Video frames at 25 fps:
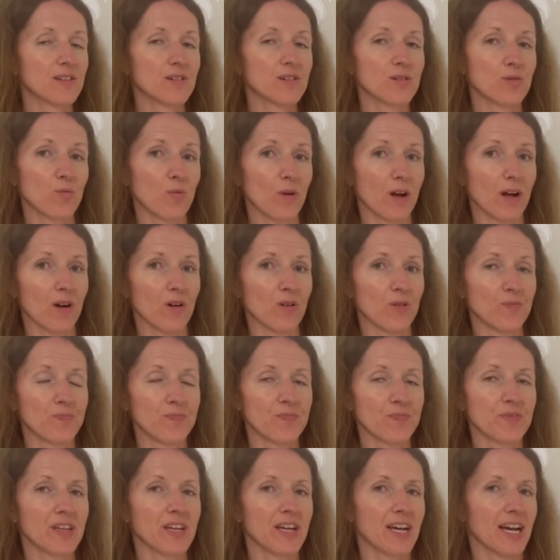Well,
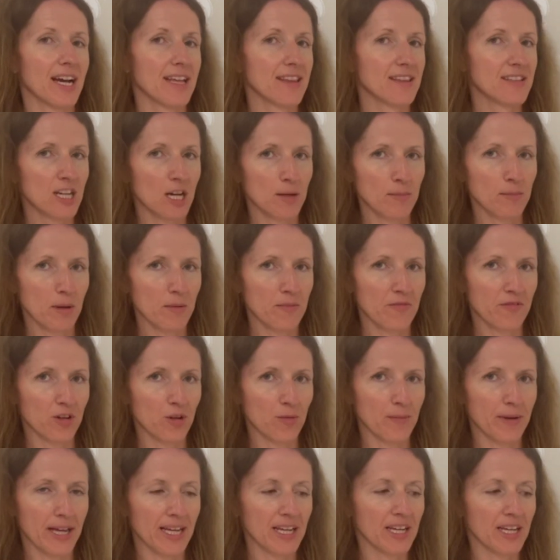at the time I'm
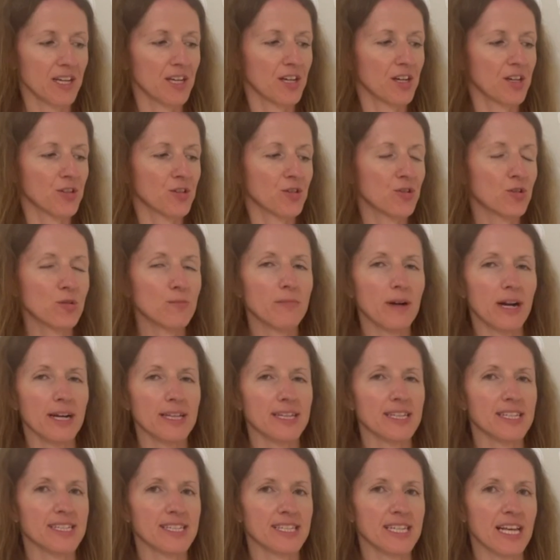filming, you can buy
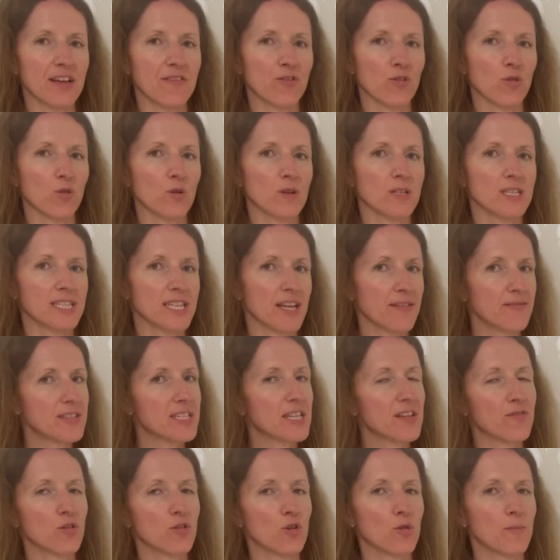this set for
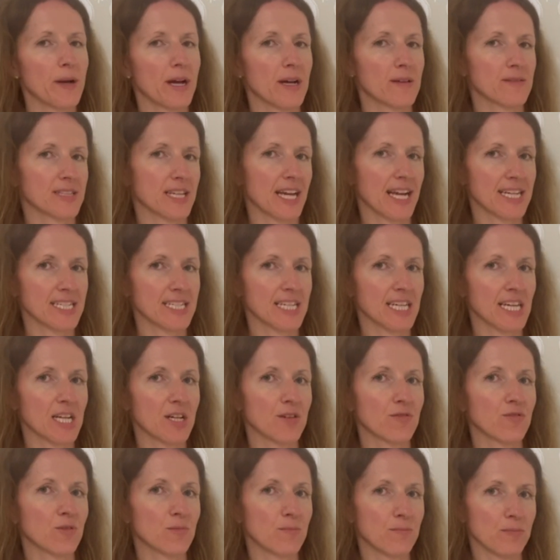£74.80
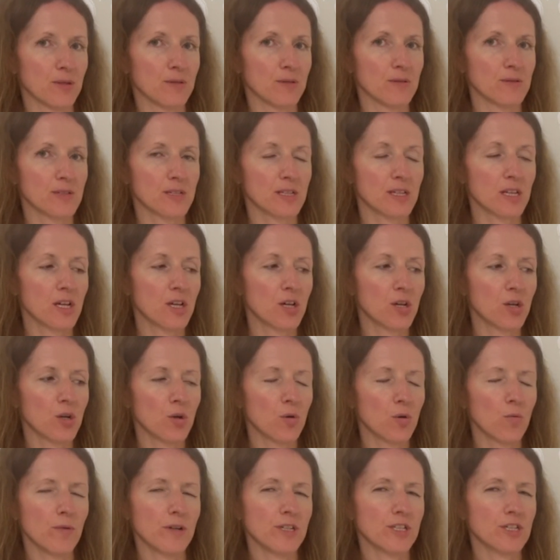from Boots,
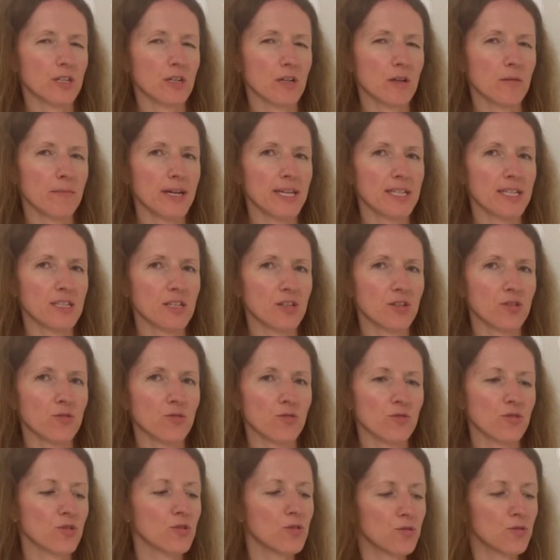which compared to your
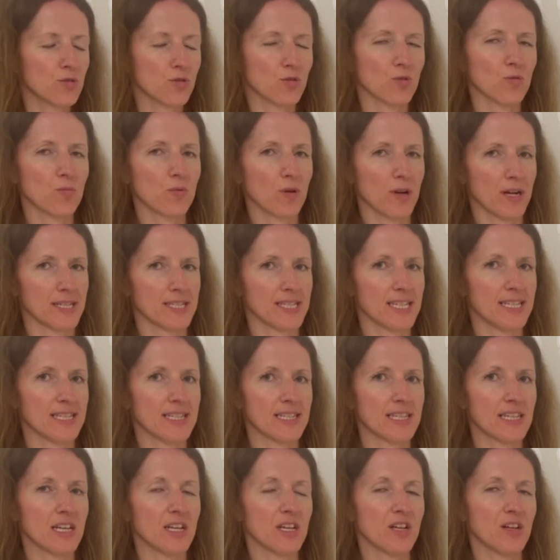usual prices
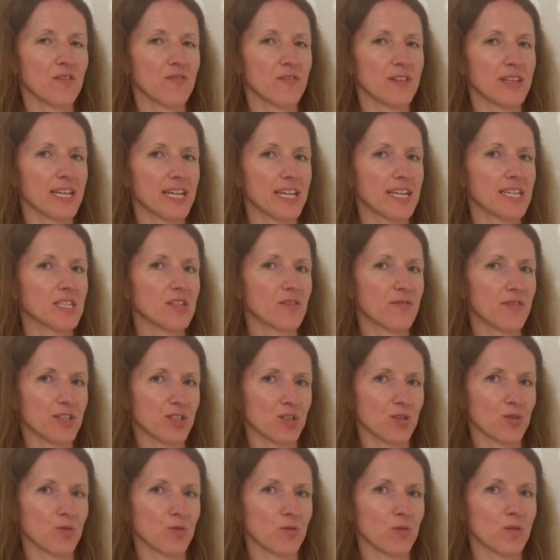for the
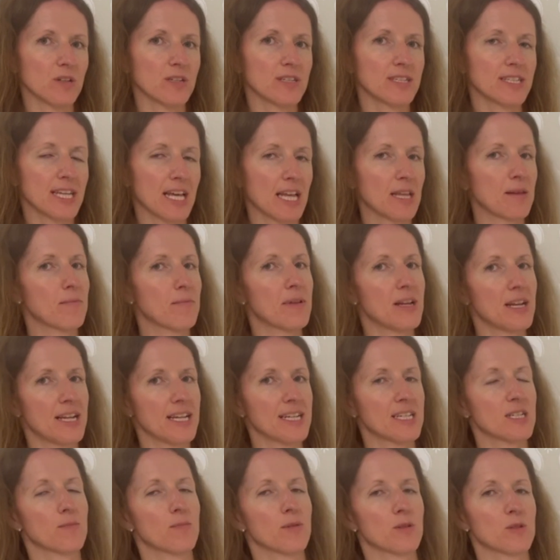individual
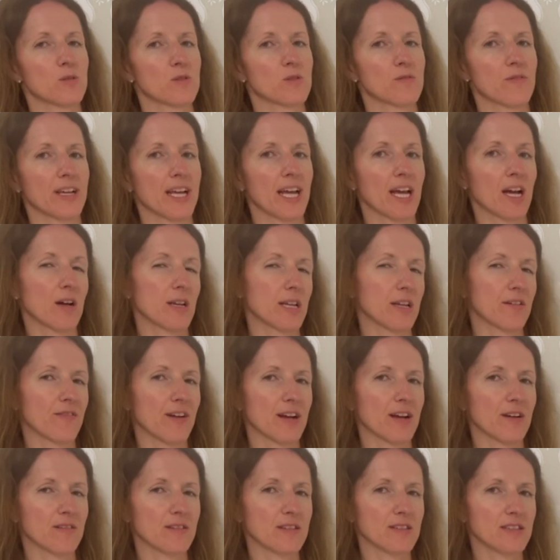10ml bottles of Kayali
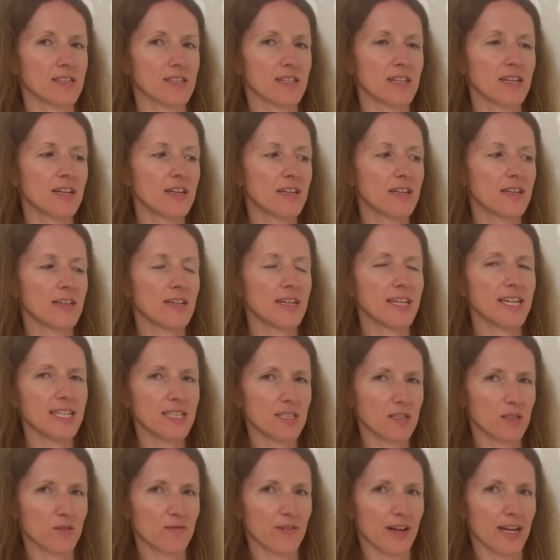fragrance is
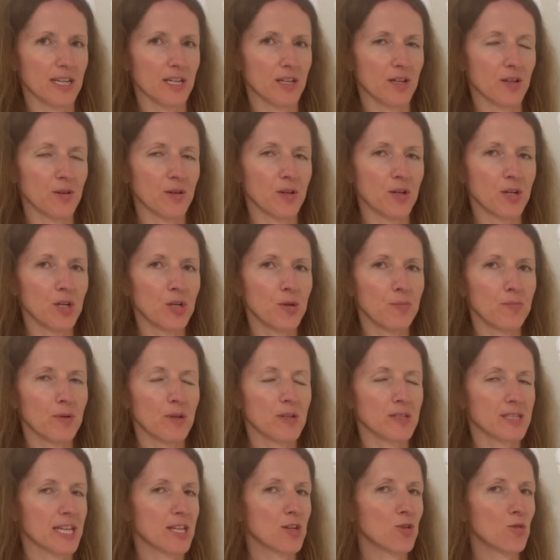good value,
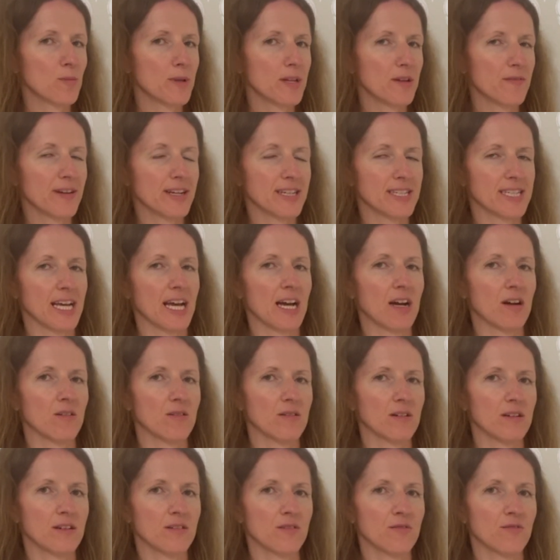because they normally retail
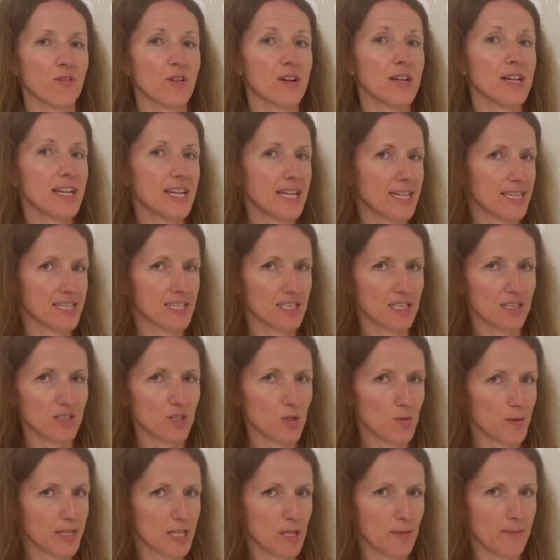for at least
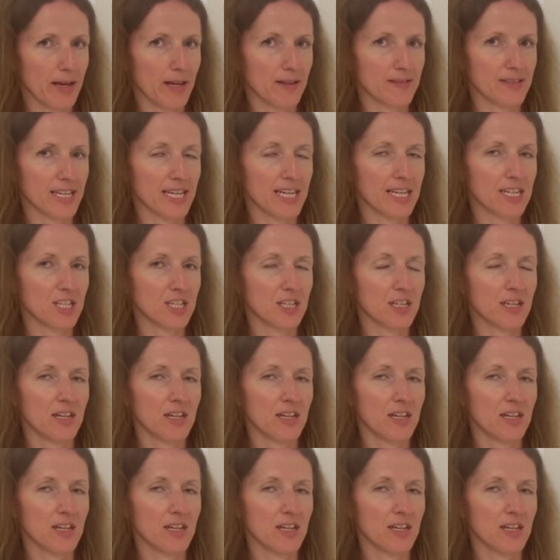£20 each.